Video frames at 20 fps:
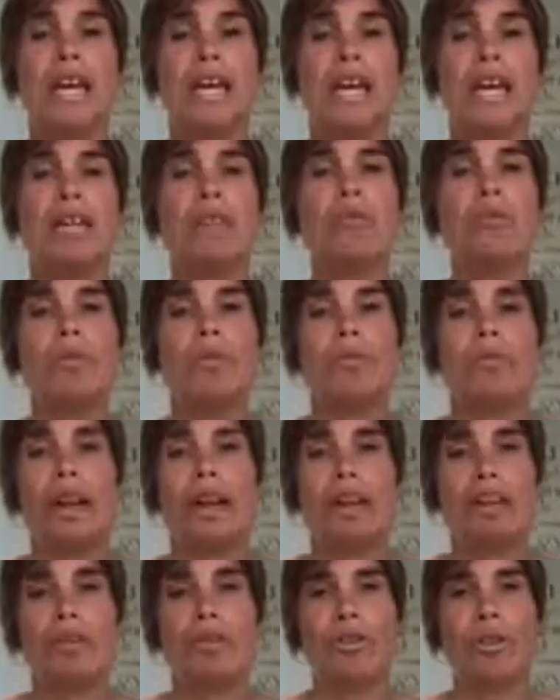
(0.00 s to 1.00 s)
In with
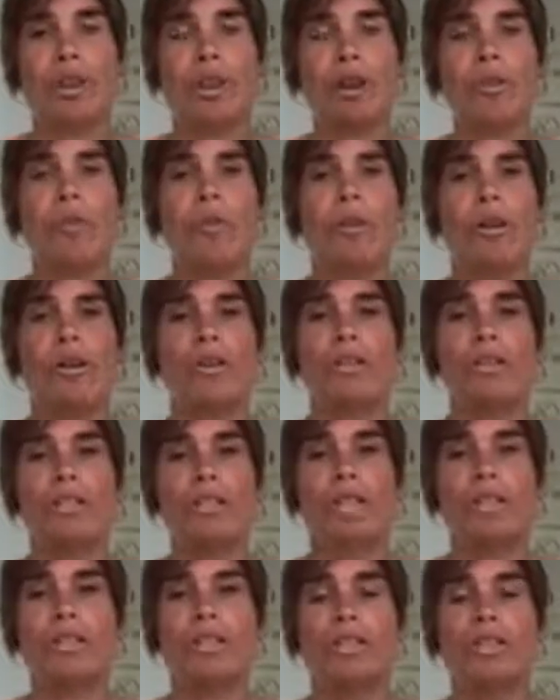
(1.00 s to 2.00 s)
that, you get
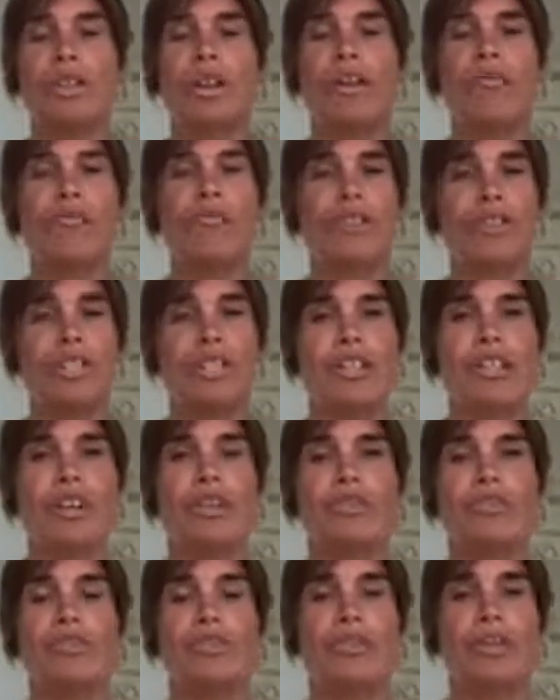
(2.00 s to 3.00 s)
worksheets, you get
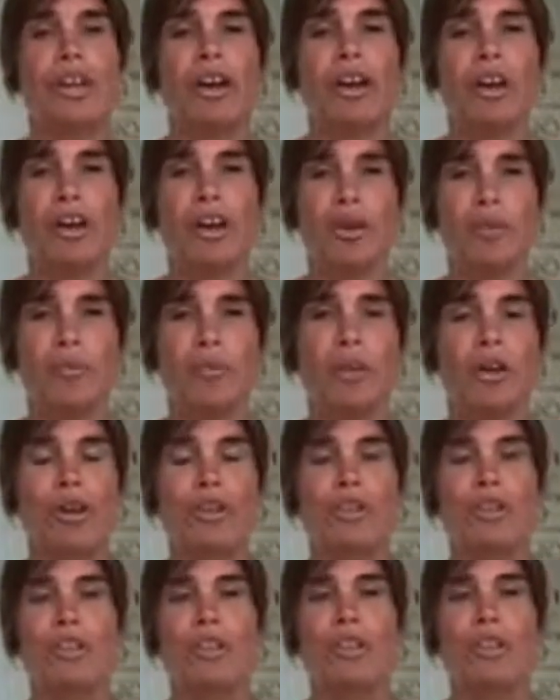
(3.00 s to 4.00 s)
videos, you get
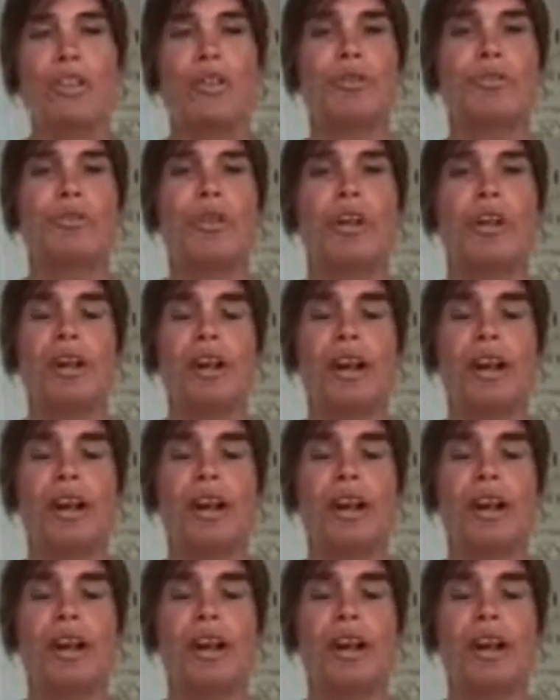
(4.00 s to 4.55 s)
homework to do,